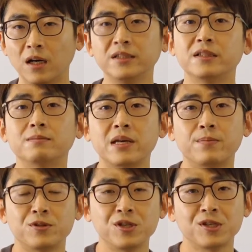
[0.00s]
under my
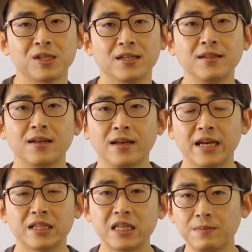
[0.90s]
position,
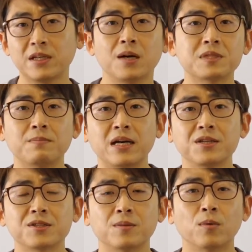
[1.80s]
and he becomes my
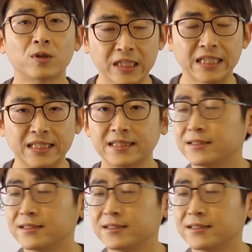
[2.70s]
subordinate,